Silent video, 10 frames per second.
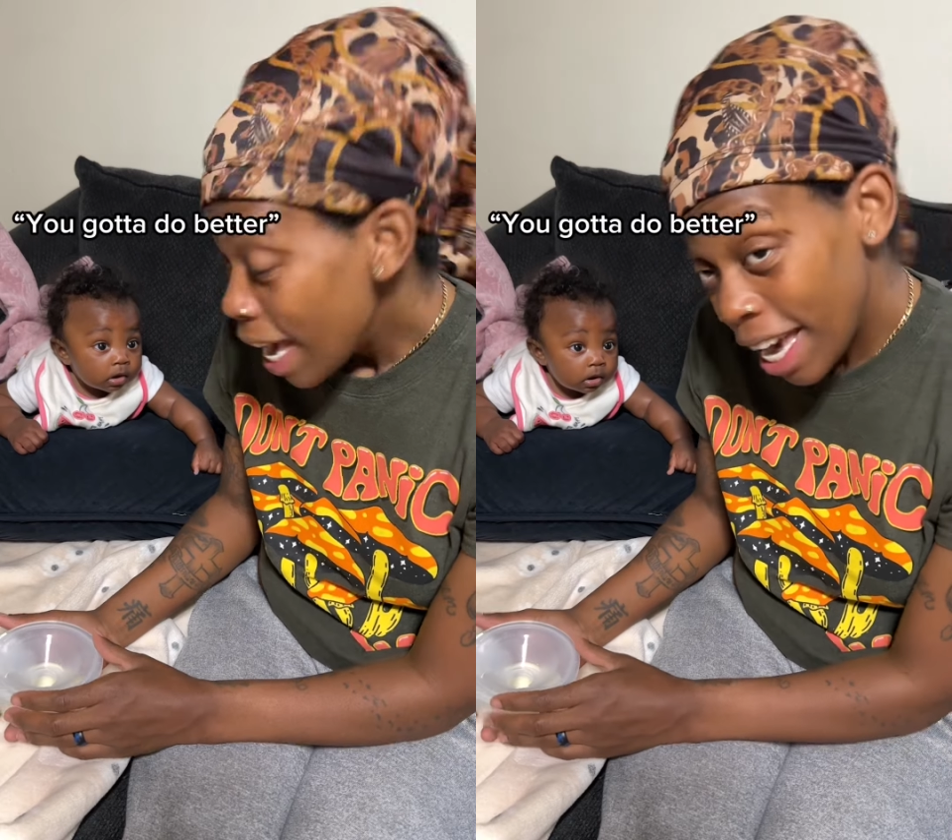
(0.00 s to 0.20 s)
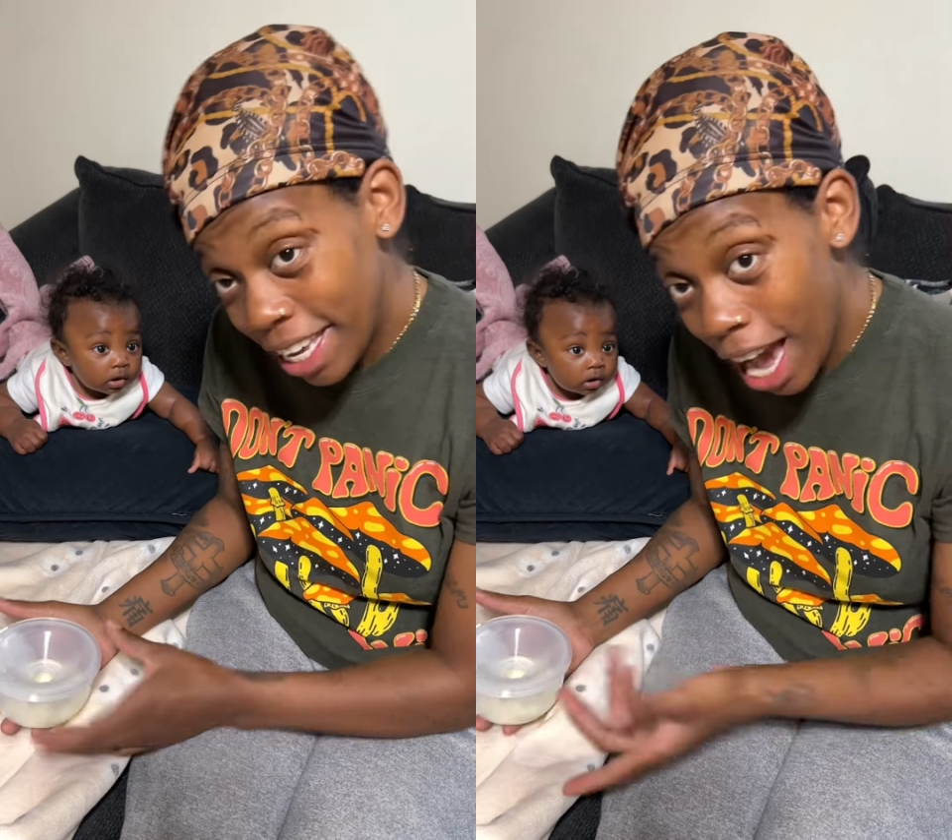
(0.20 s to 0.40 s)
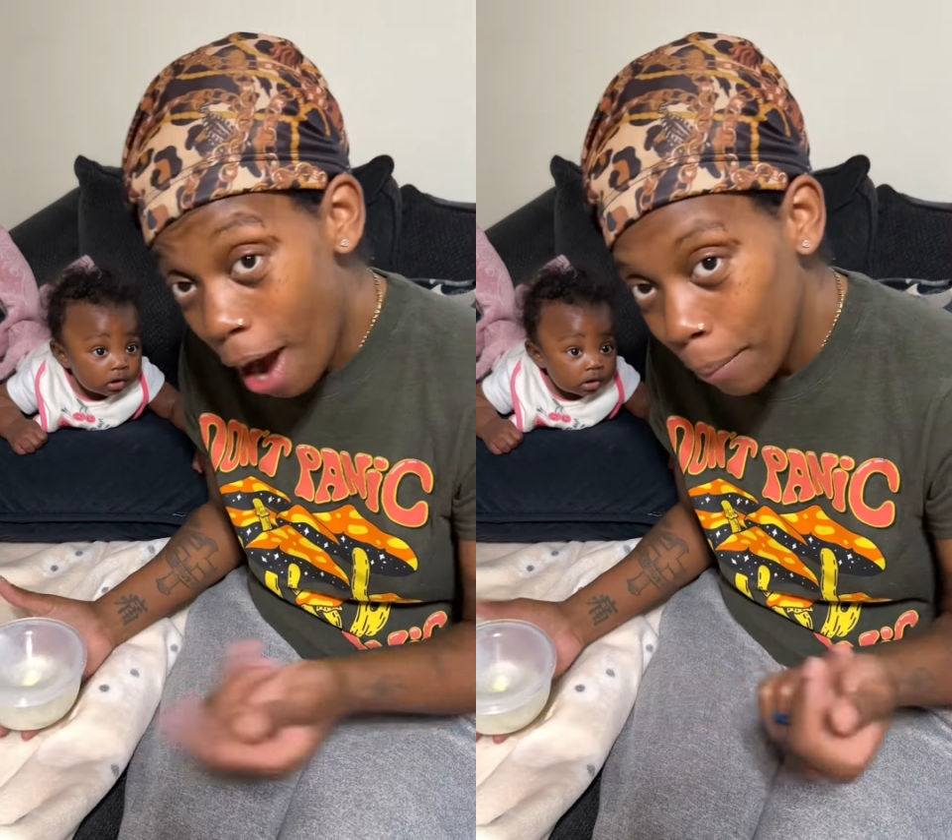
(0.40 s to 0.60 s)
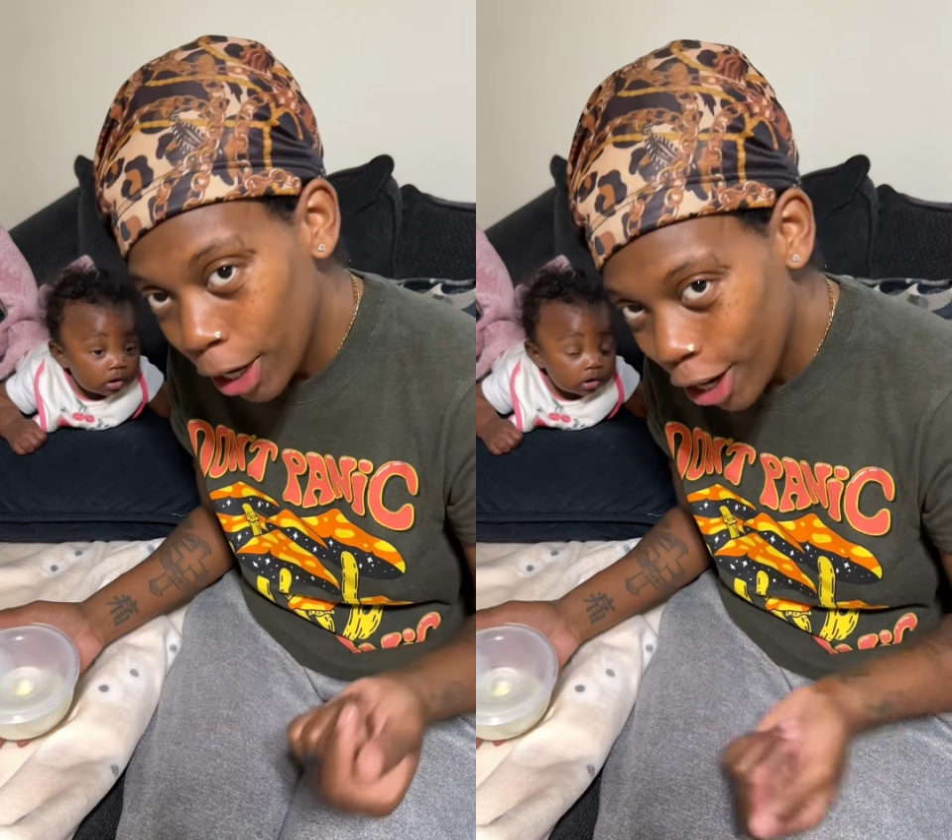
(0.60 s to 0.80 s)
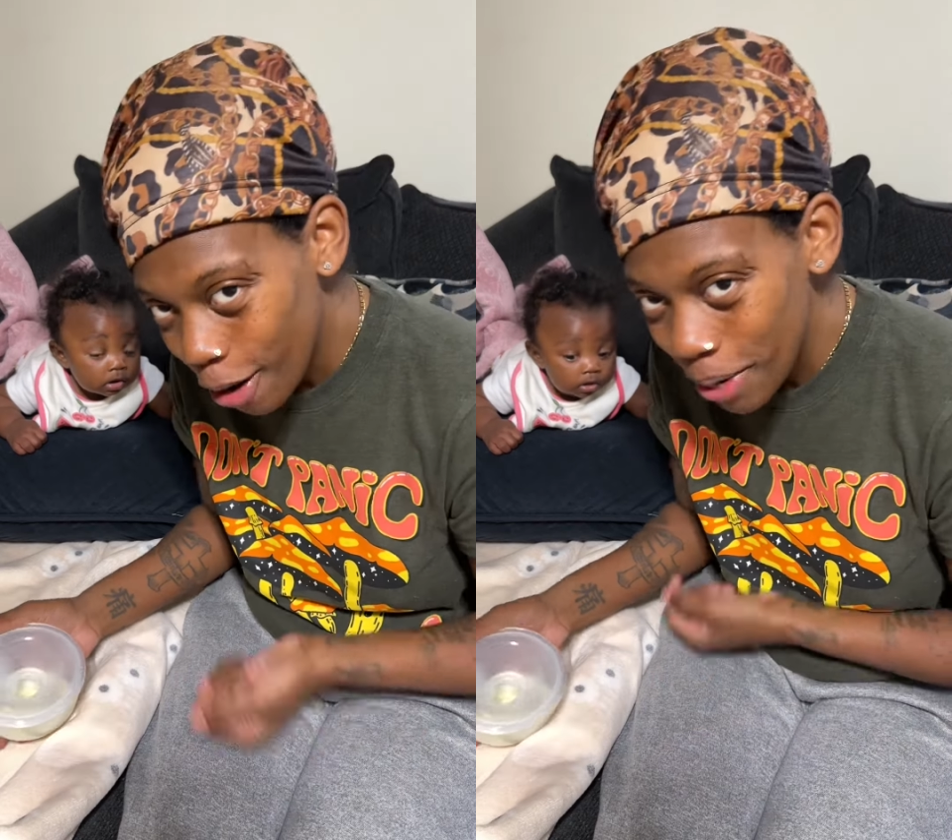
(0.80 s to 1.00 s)
And y'all, my
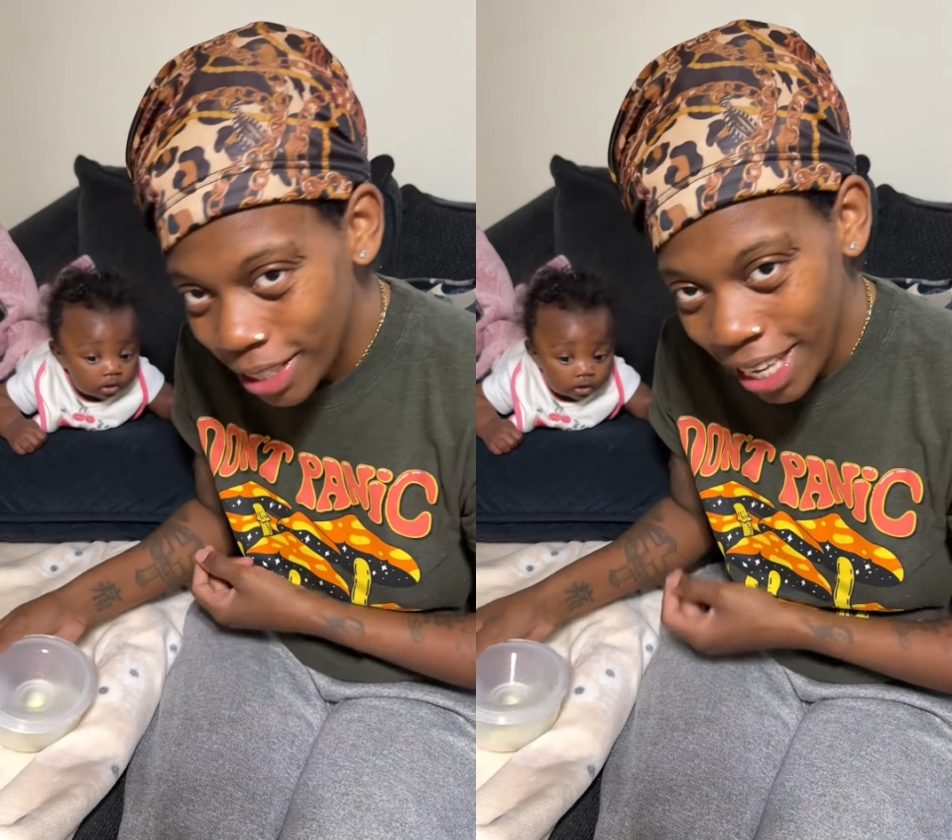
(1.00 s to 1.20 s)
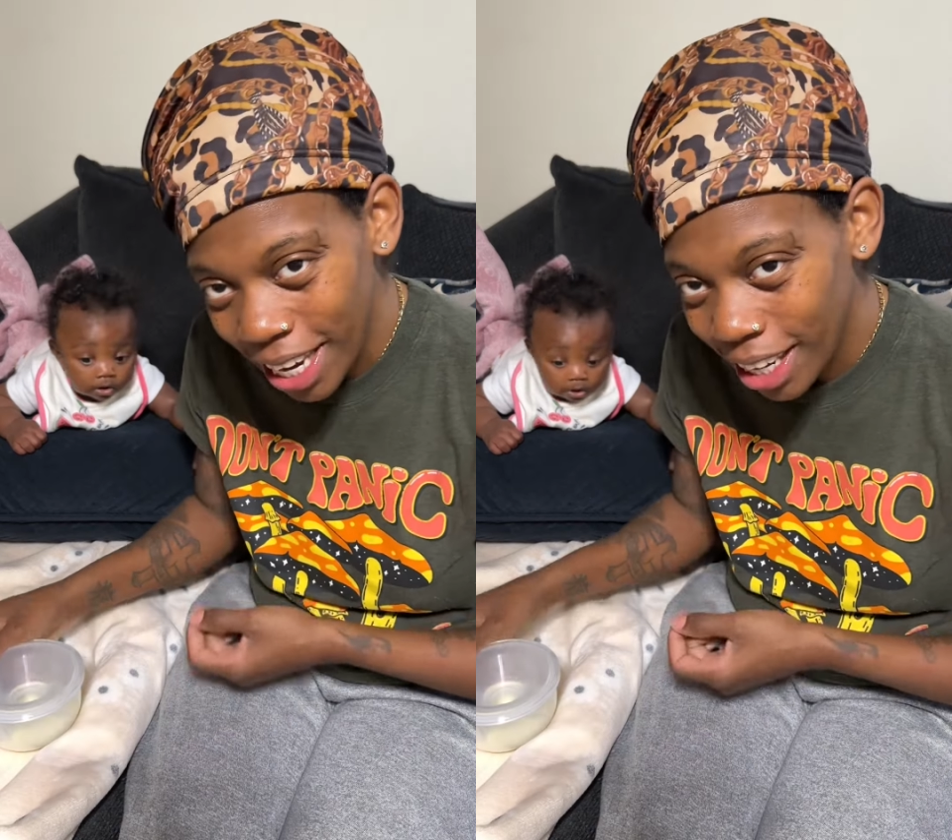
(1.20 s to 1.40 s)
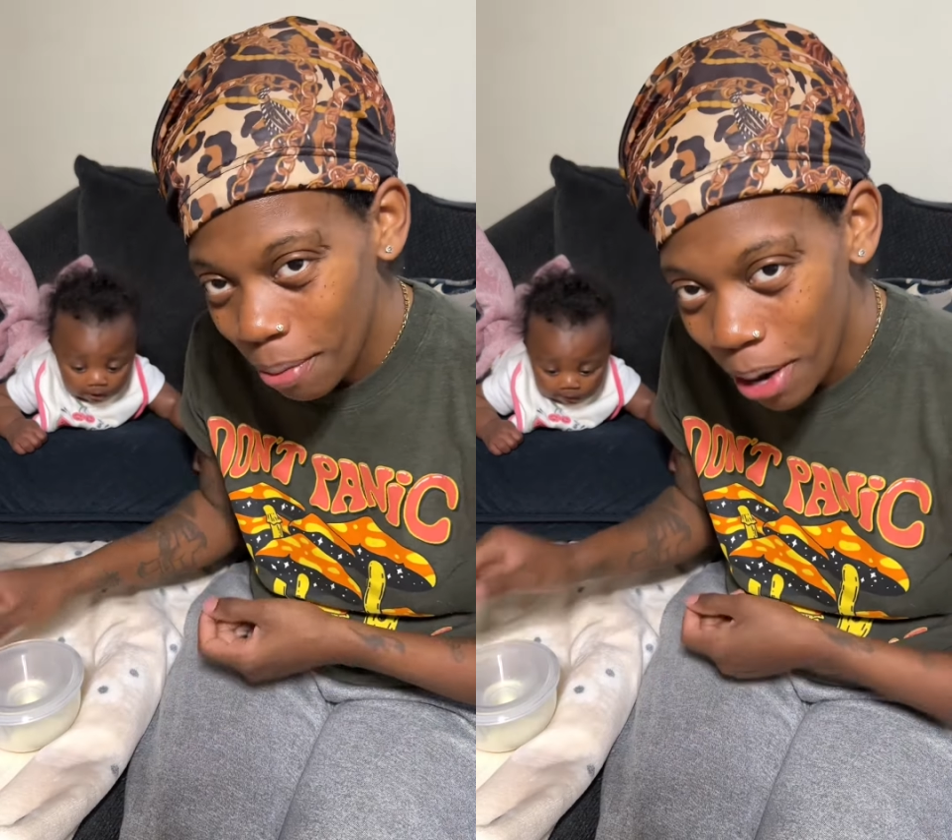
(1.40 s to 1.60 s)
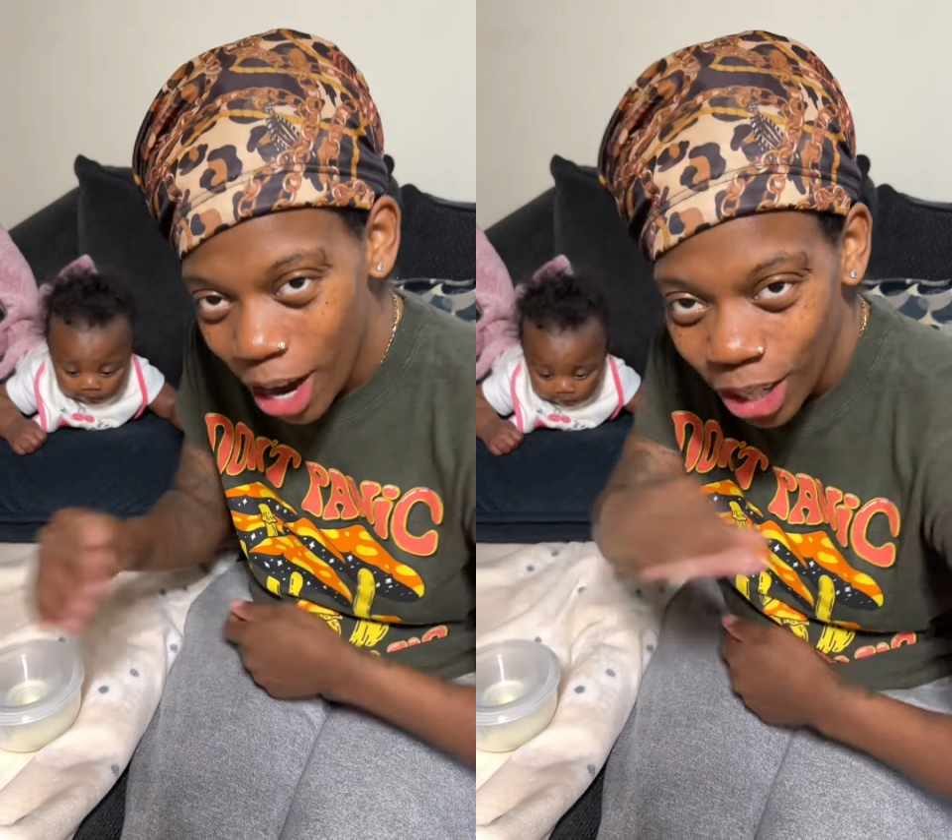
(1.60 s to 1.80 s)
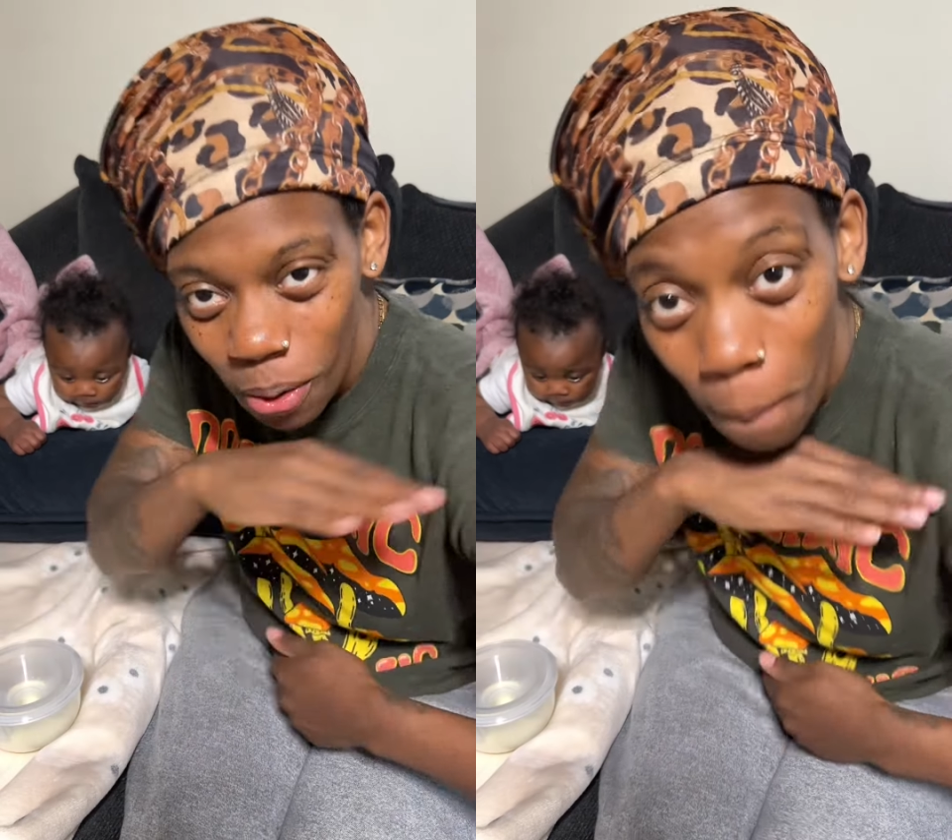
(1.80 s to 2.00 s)
girl been taking a bottle,